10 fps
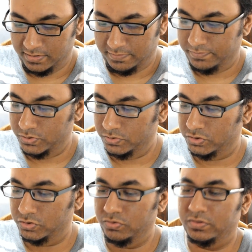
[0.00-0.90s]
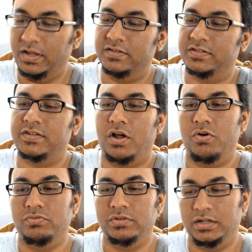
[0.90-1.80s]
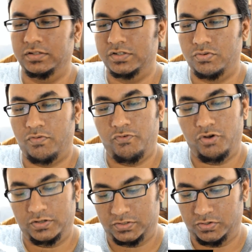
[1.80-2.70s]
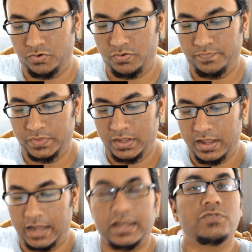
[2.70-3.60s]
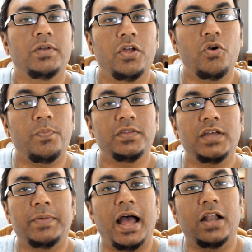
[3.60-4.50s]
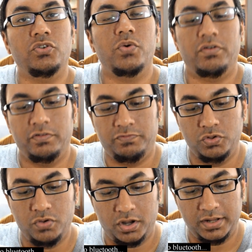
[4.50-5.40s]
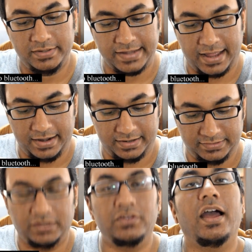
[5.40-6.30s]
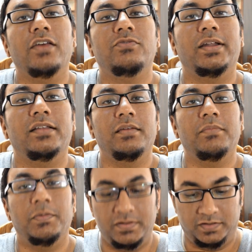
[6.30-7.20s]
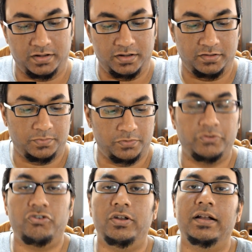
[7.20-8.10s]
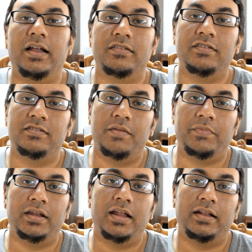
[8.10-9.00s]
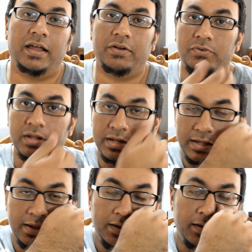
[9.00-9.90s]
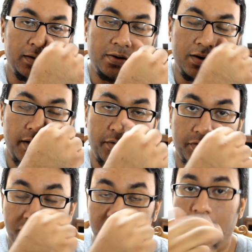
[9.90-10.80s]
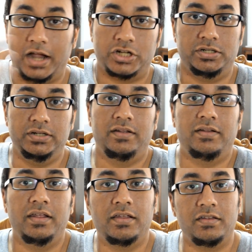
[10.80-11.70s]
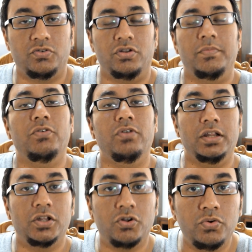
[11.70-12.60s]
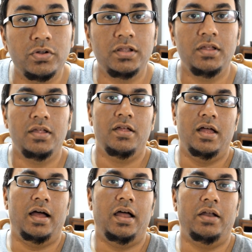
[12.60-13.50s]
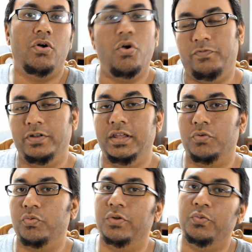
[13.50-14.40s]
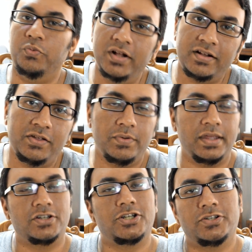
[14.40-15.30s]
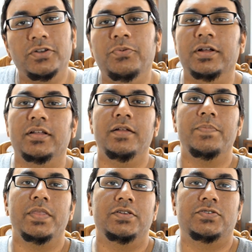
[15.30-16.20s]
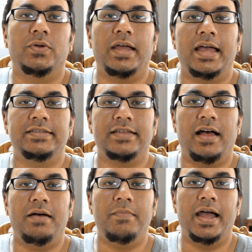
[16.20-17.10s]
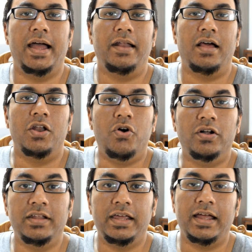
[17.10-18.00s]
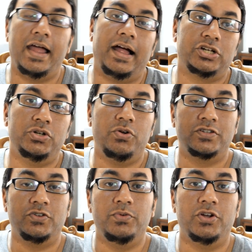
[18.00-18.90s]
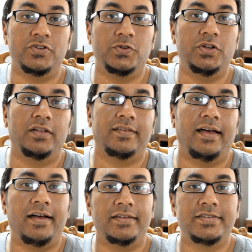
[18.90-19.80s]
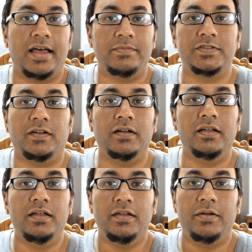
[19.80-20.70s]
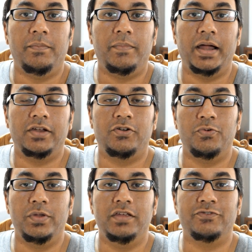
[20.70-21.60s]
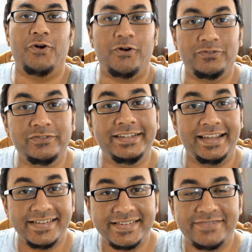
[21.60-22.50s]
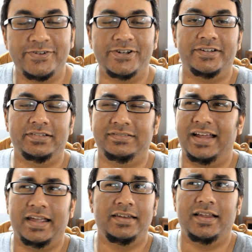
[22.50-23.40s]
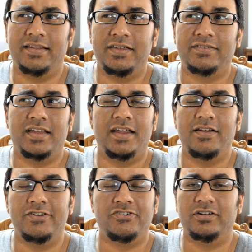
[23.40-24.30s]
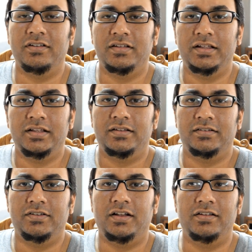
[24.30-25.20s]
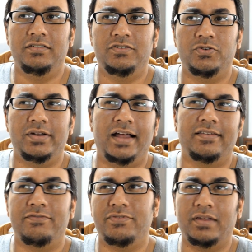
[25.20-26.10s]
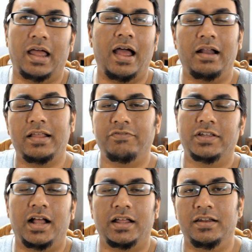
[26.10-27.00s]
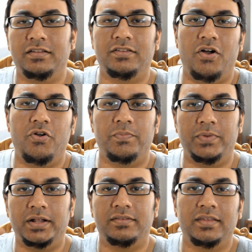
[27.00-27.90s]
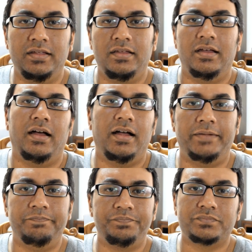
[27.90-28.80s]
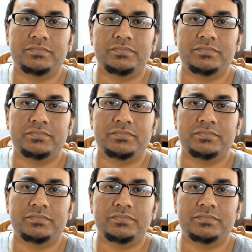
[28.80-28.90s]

Bluetooth and sound and so forth. So I guess when I open it up, I'll do a review on it and I'll tell you guys what I But basically, it's supposed to be 3D glasses, something that I really do actually think is going to be really cool. And hopefully it will work the way it should work. So guys, um, I had a long day. I actually also, we also got a Samsung microwave oven. Yes, for nine, I think it's $900. So that if you, I'll have to calculate it out, but um,